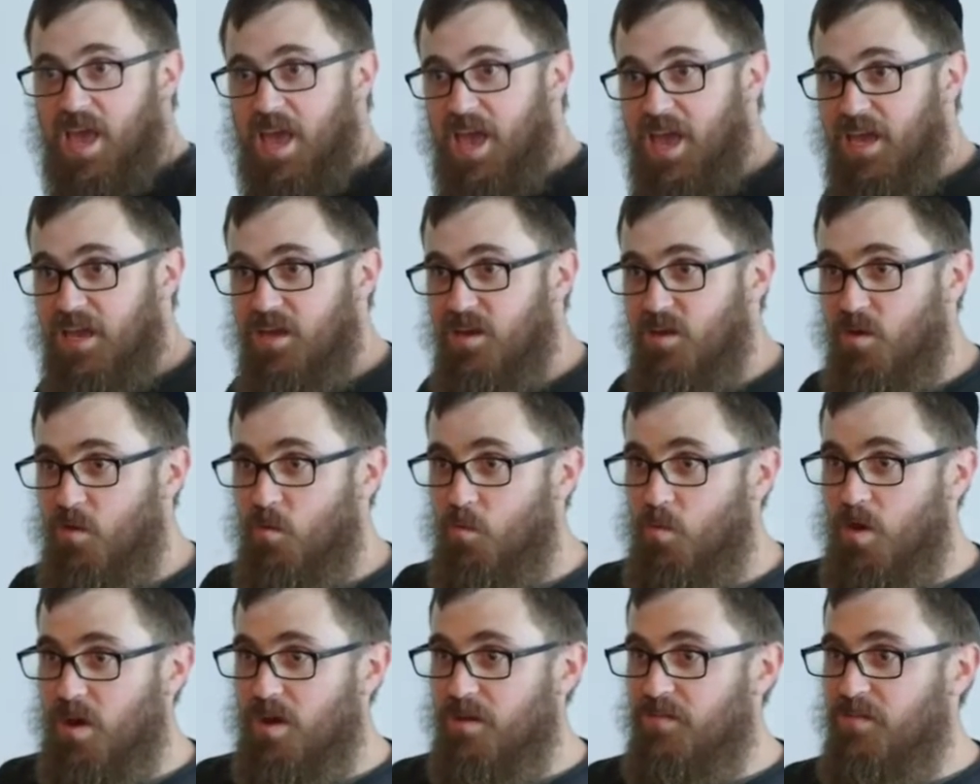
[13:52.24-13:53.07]
And
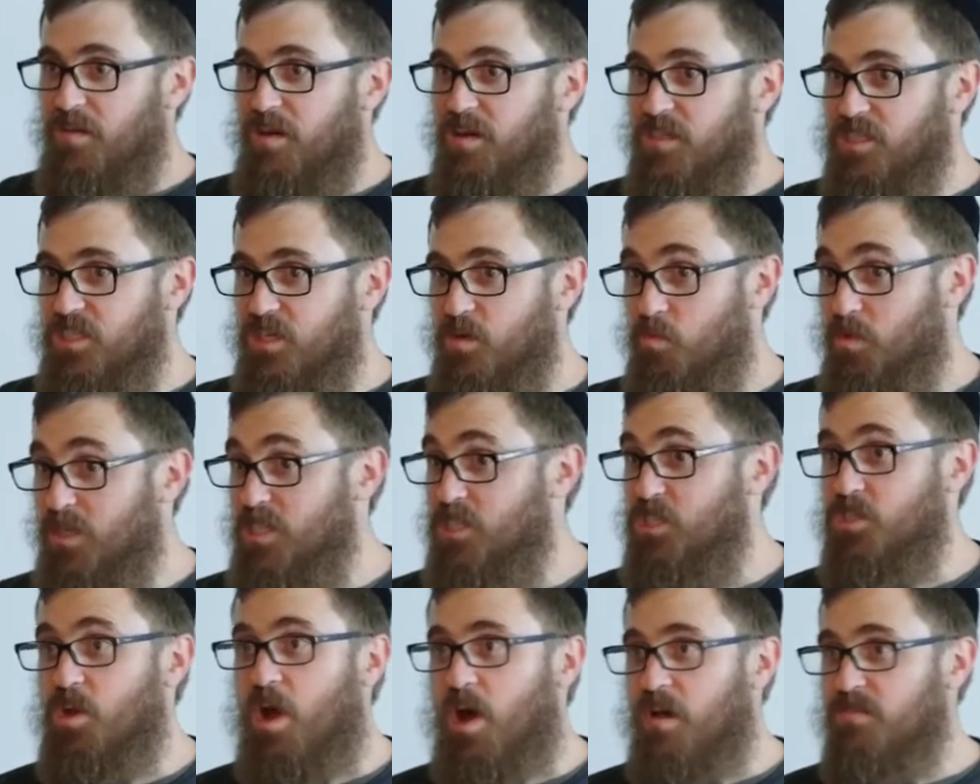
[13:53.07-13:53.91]
one of our,
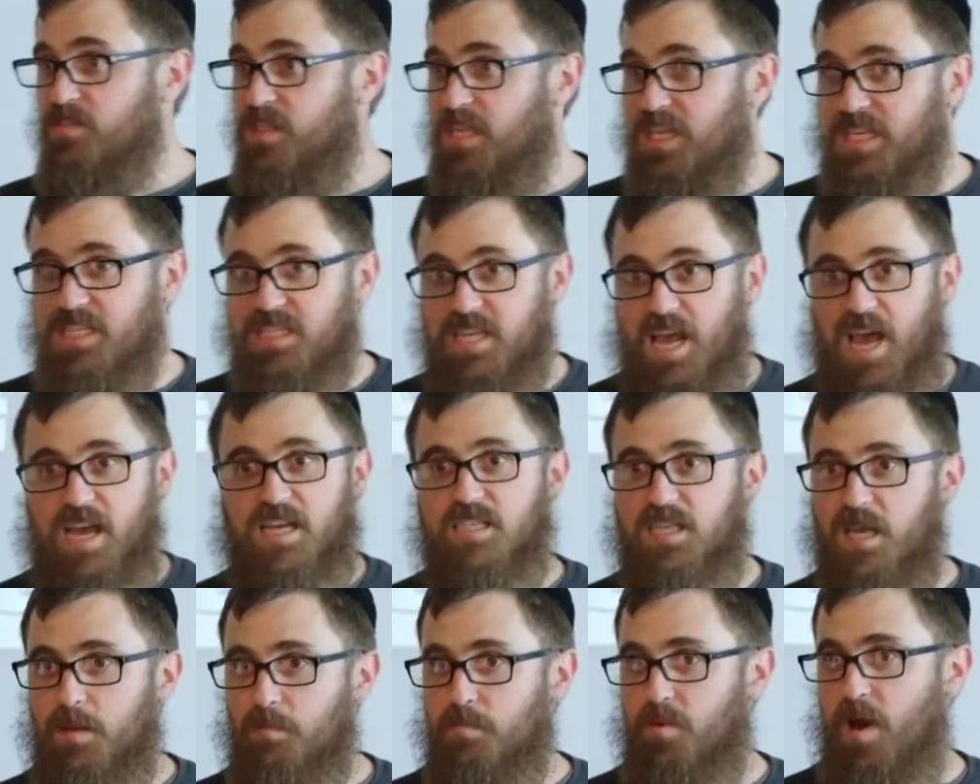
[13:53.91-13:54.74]
which solves the exact
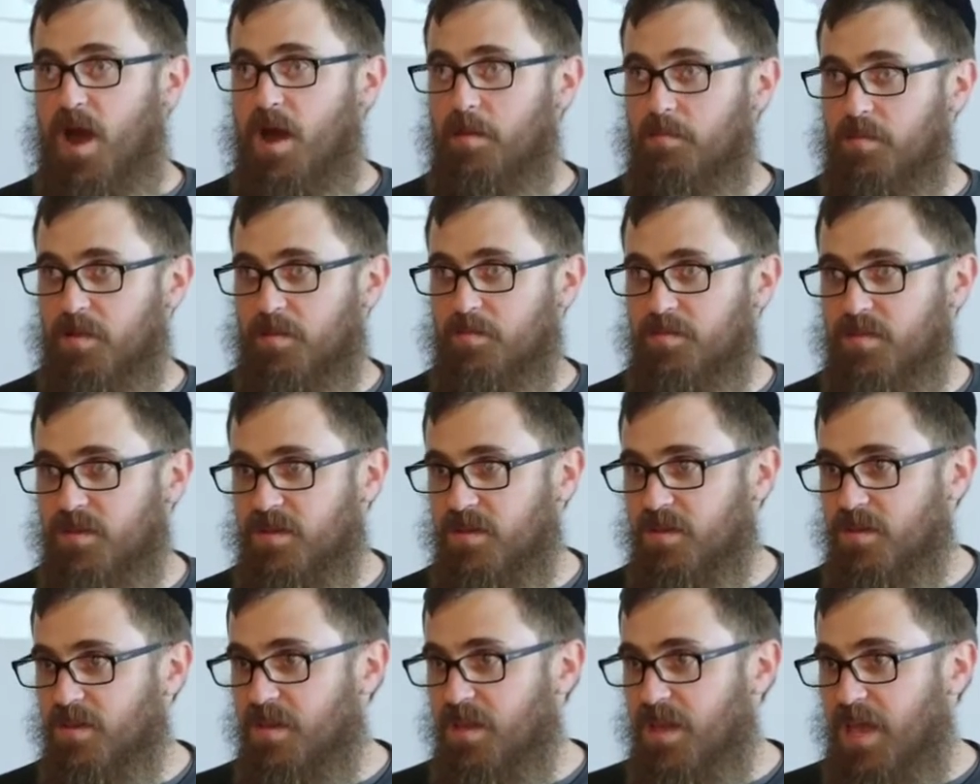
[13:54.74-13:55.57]
same problem
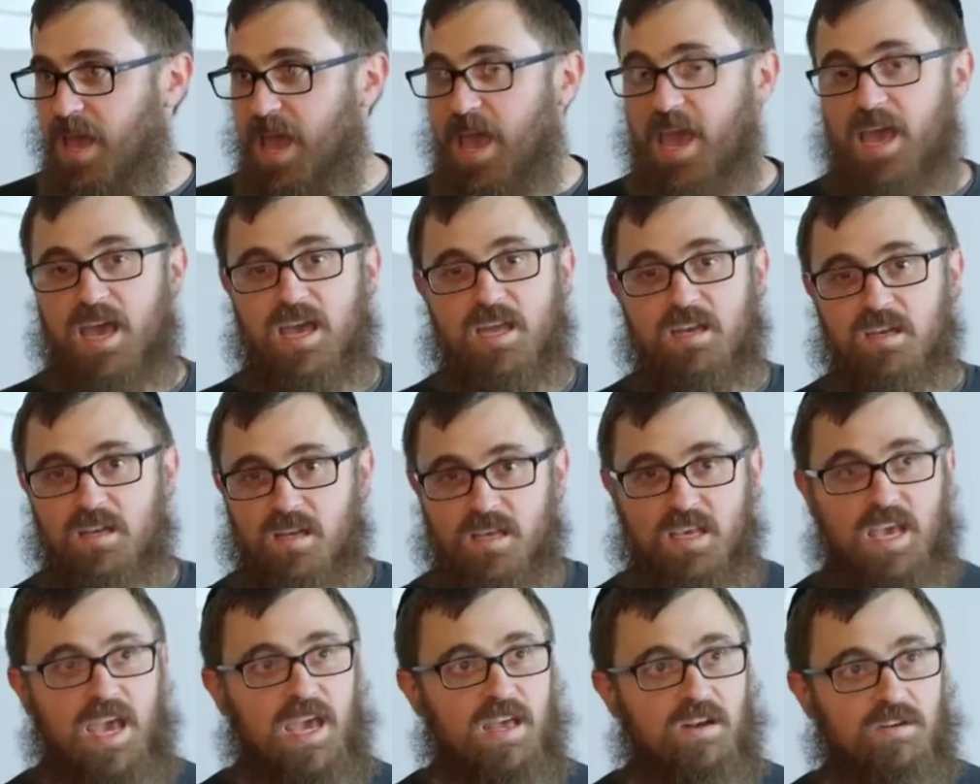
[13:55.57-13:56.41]

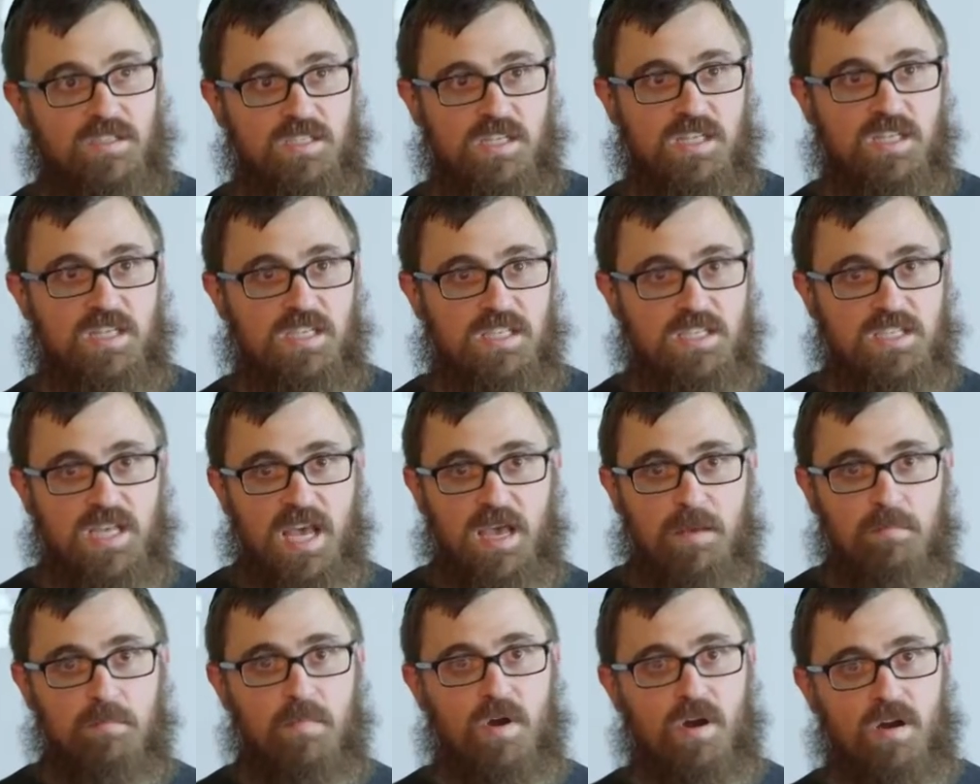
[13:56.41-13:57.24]
and caters to the
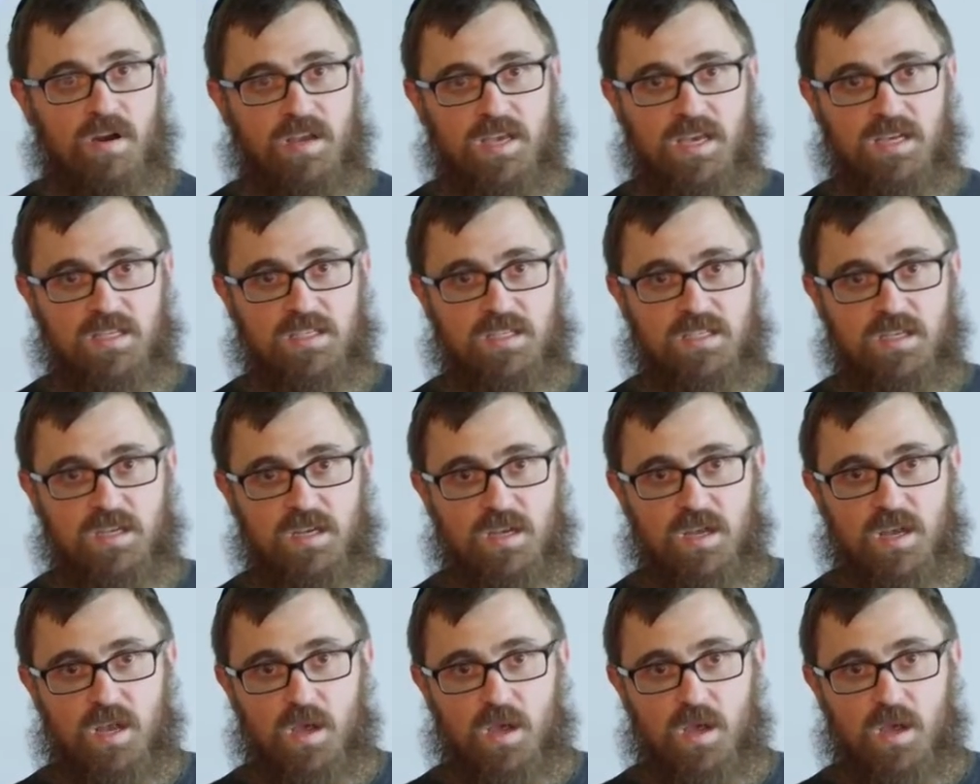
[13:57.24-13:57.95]
same market,